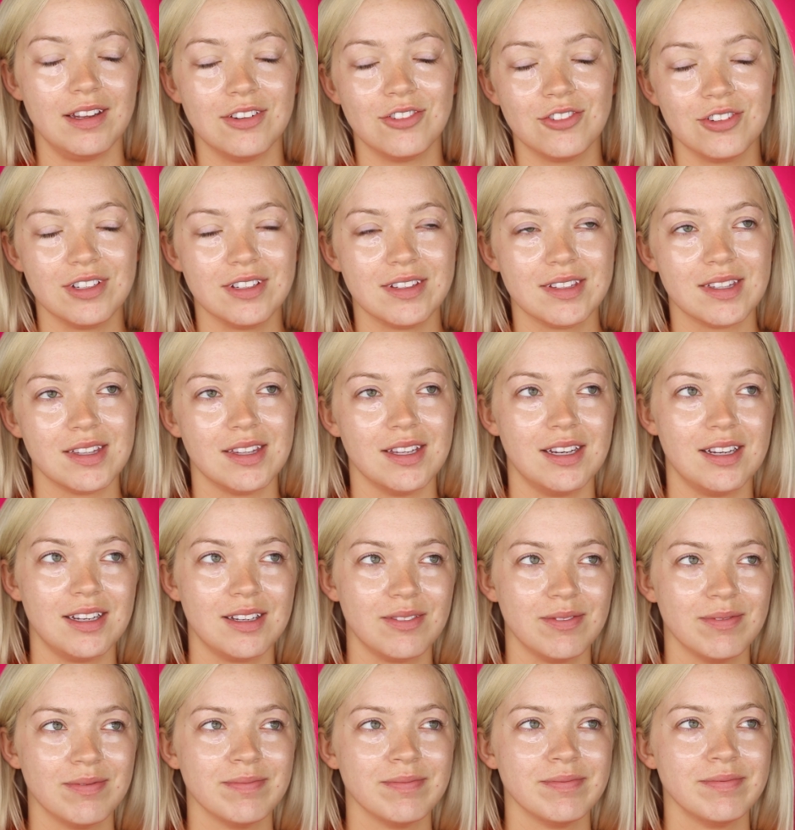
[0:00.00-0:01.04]
It's just like
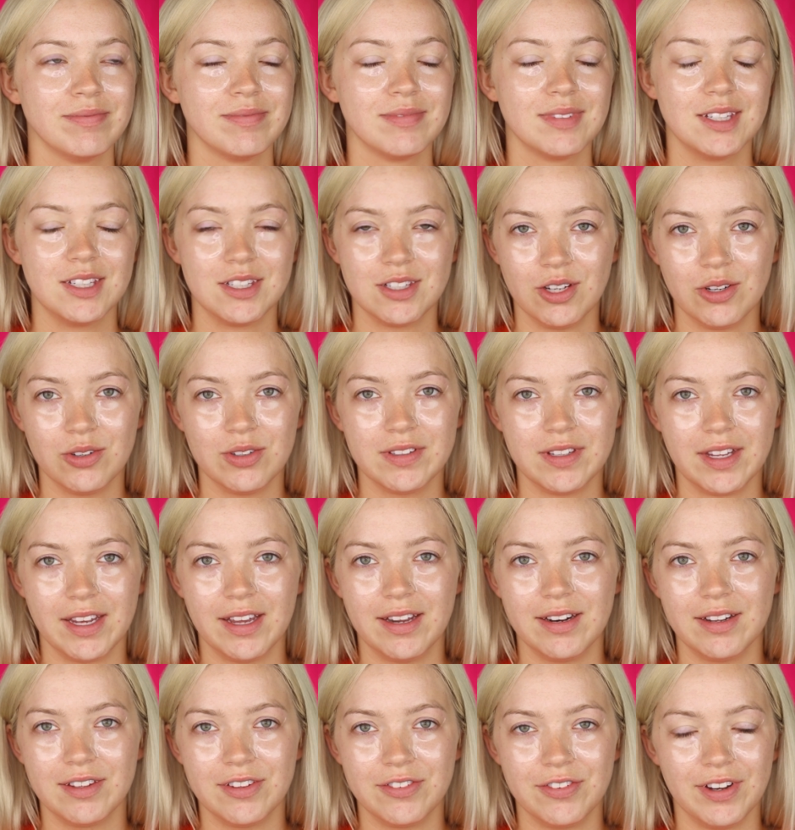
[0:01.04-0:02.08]
so
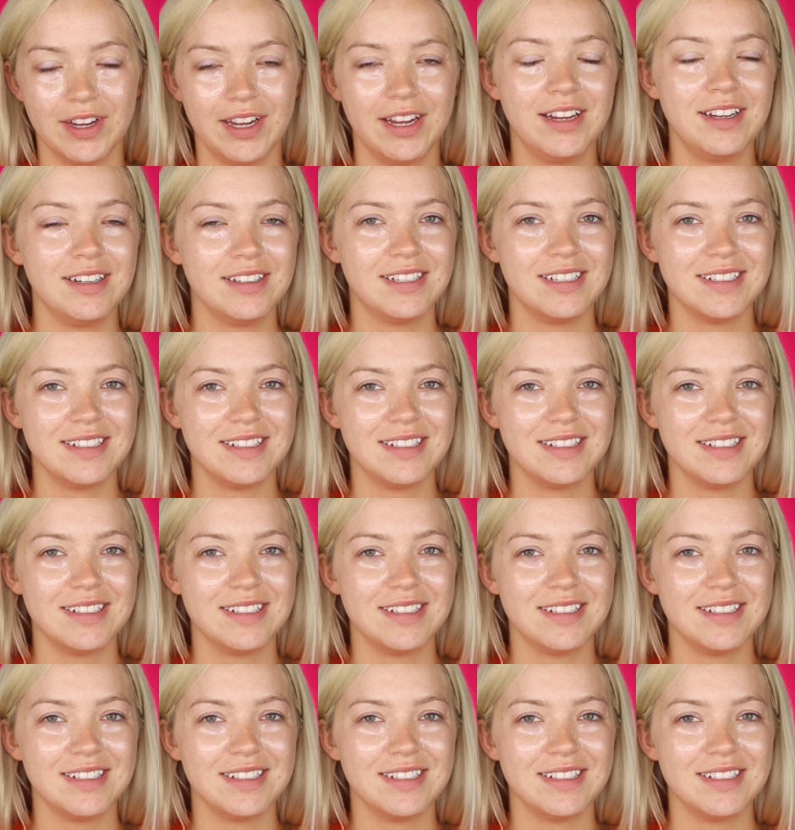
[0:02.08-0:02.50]
satisfying